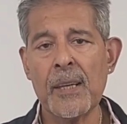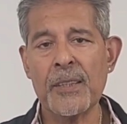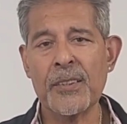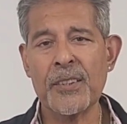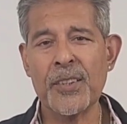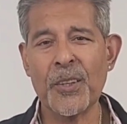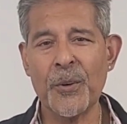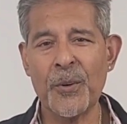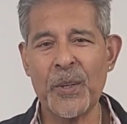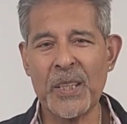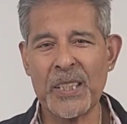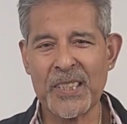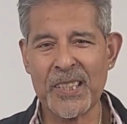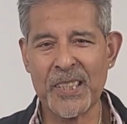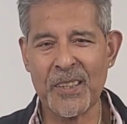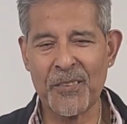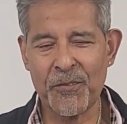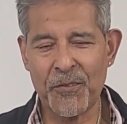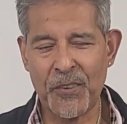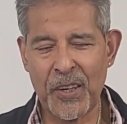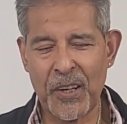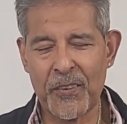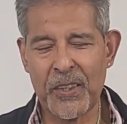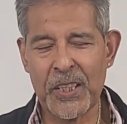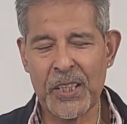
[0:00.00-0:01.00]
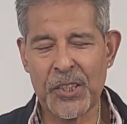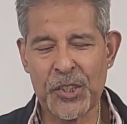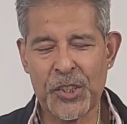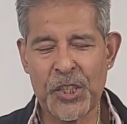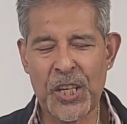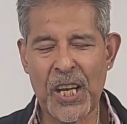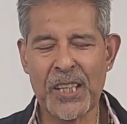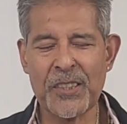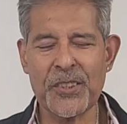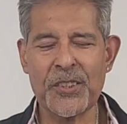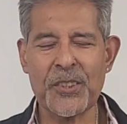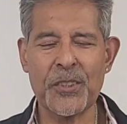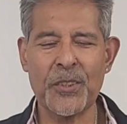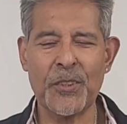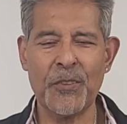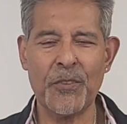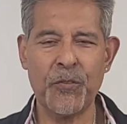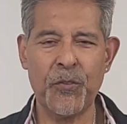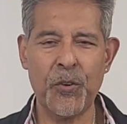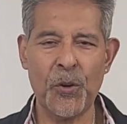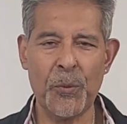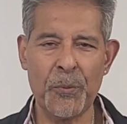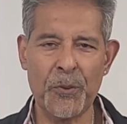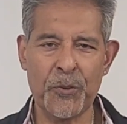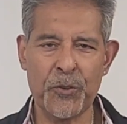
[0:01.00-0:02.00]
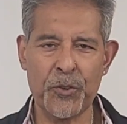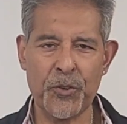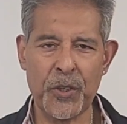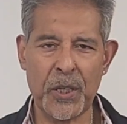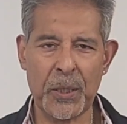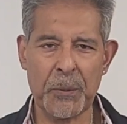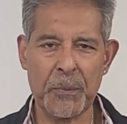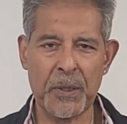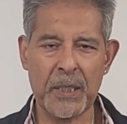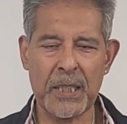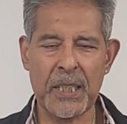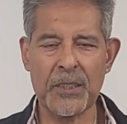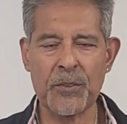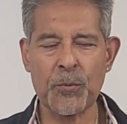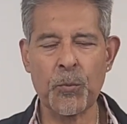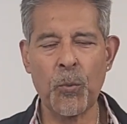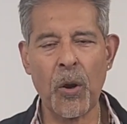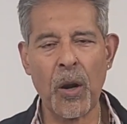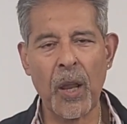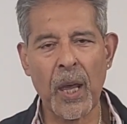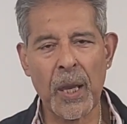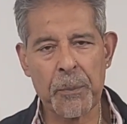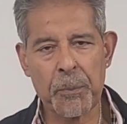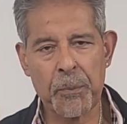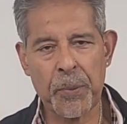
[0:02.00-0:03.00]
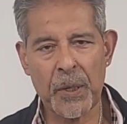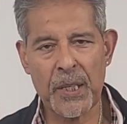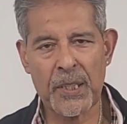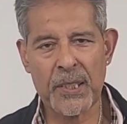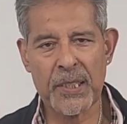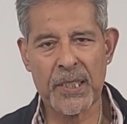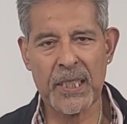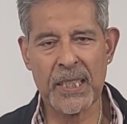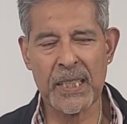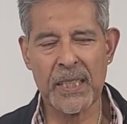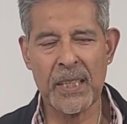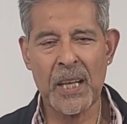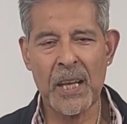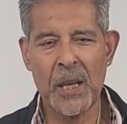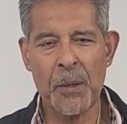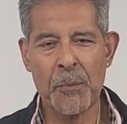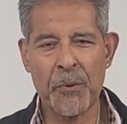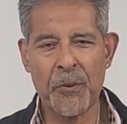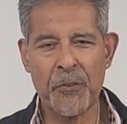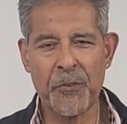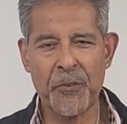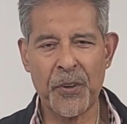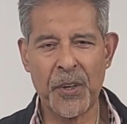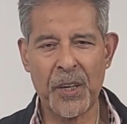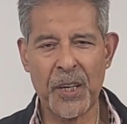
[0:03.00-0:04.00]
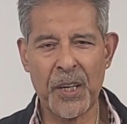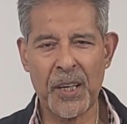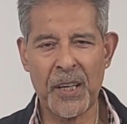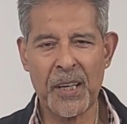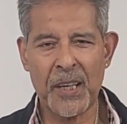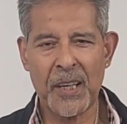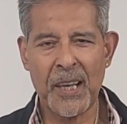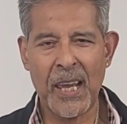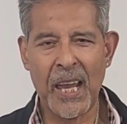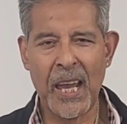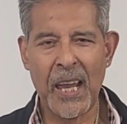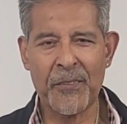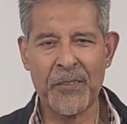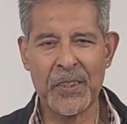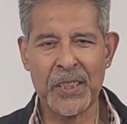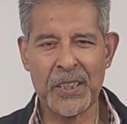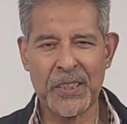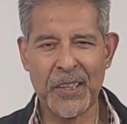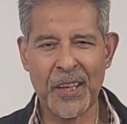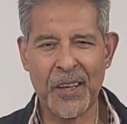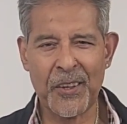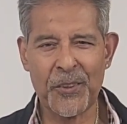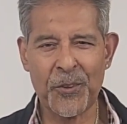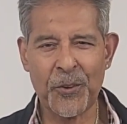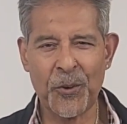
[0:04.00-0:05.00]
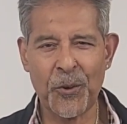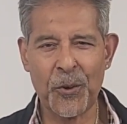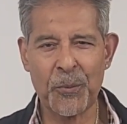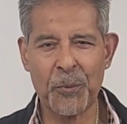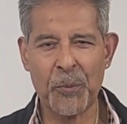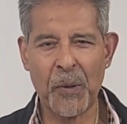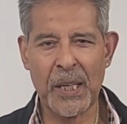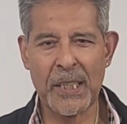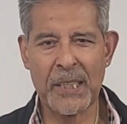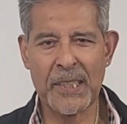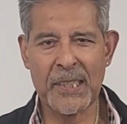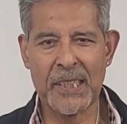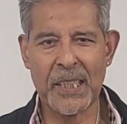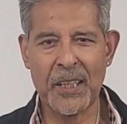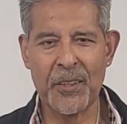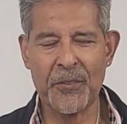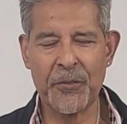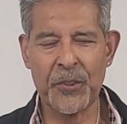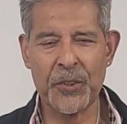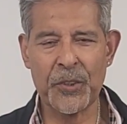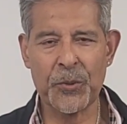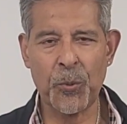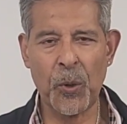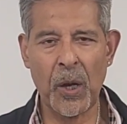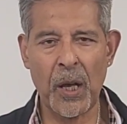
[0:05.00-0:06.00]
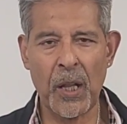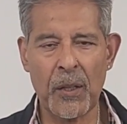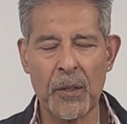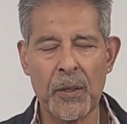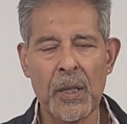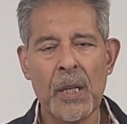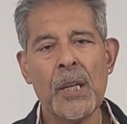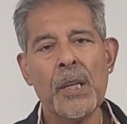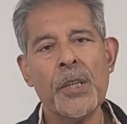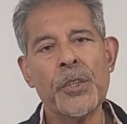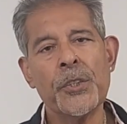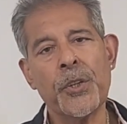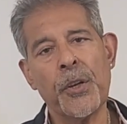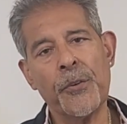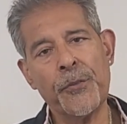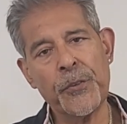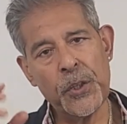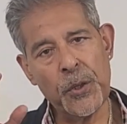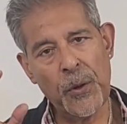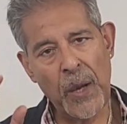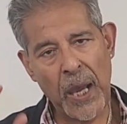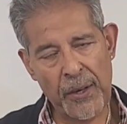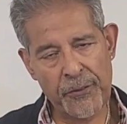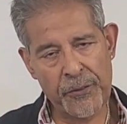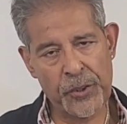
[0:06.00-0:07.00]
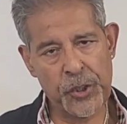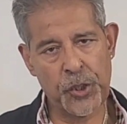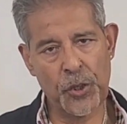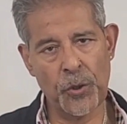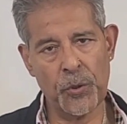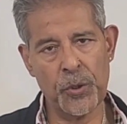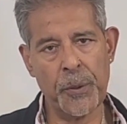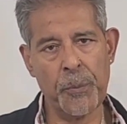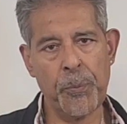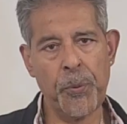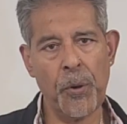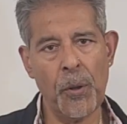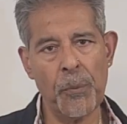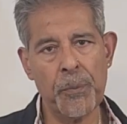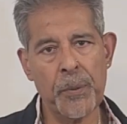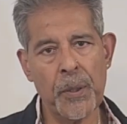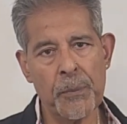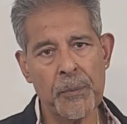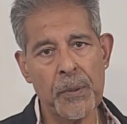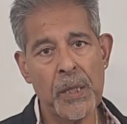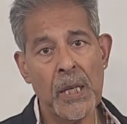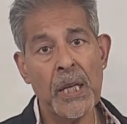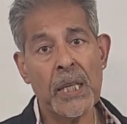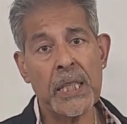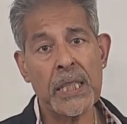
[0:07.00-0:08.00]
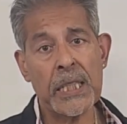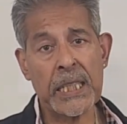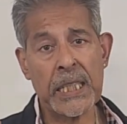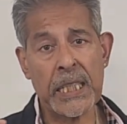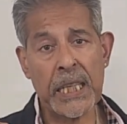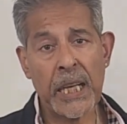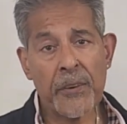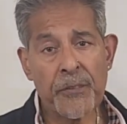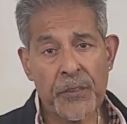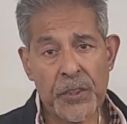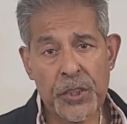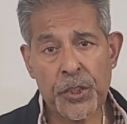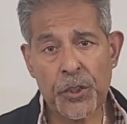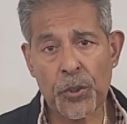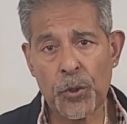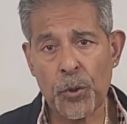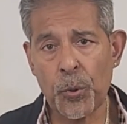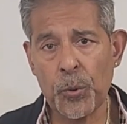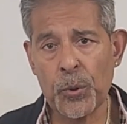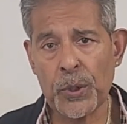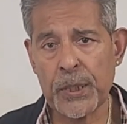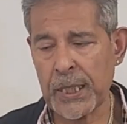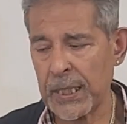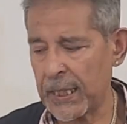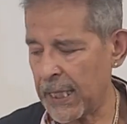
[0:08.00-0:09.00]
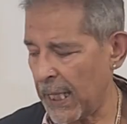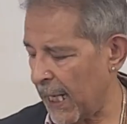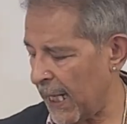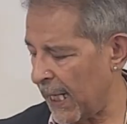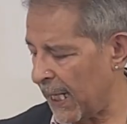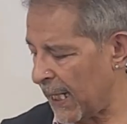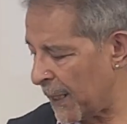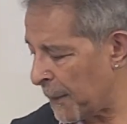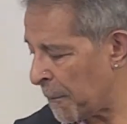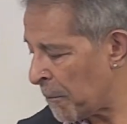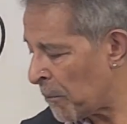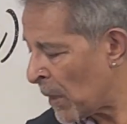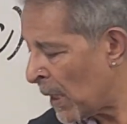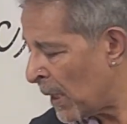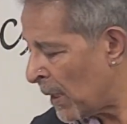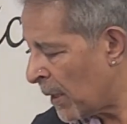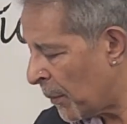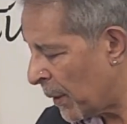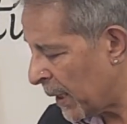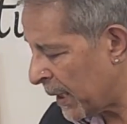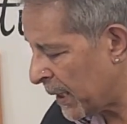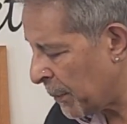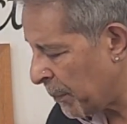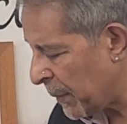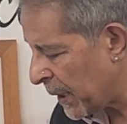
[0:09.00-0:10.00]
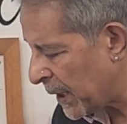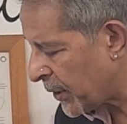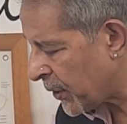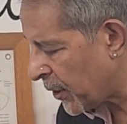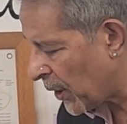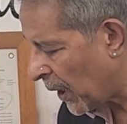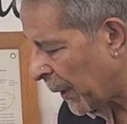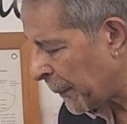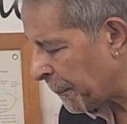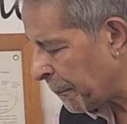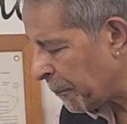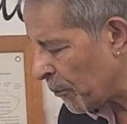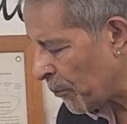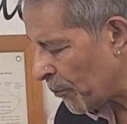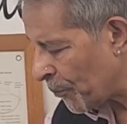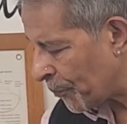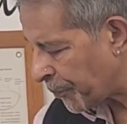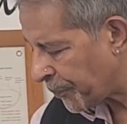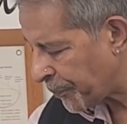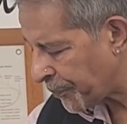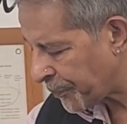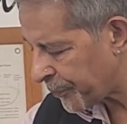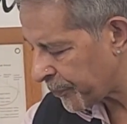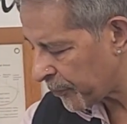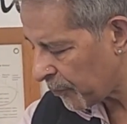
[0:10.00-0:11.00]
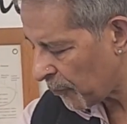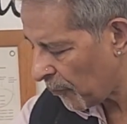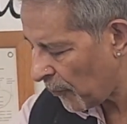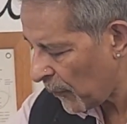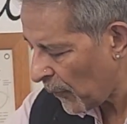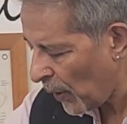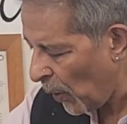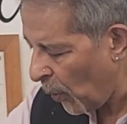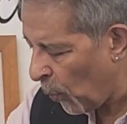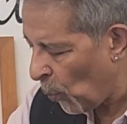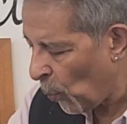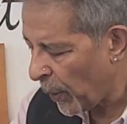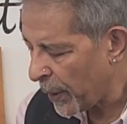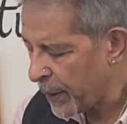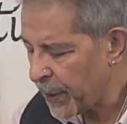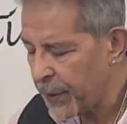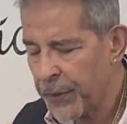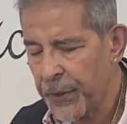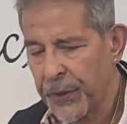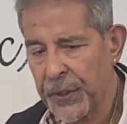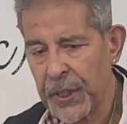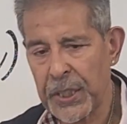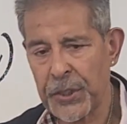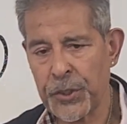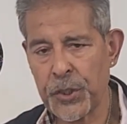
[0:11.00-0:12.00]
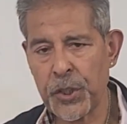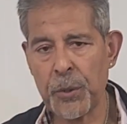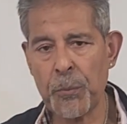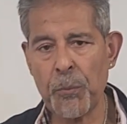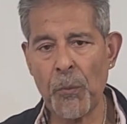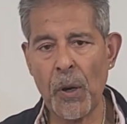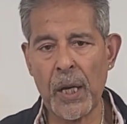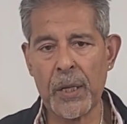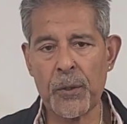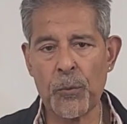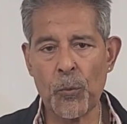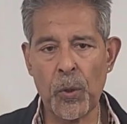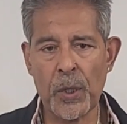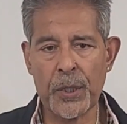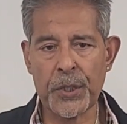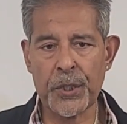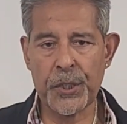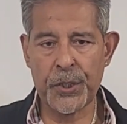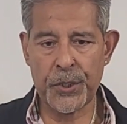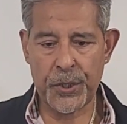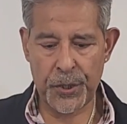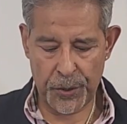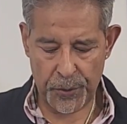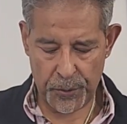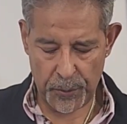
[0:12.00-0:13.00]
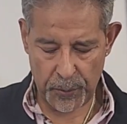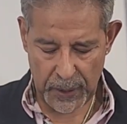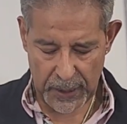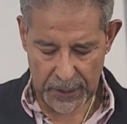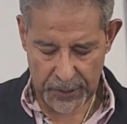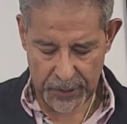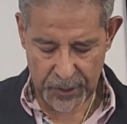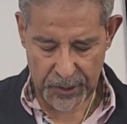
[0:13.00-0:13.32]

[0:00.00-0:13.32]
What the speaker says: so it's a very gentle form of treatment. It's what I personally prefer, having done on myself as well. So if you have a shoulder problem, give us a call today. In the meantime, one of the things you might want to do is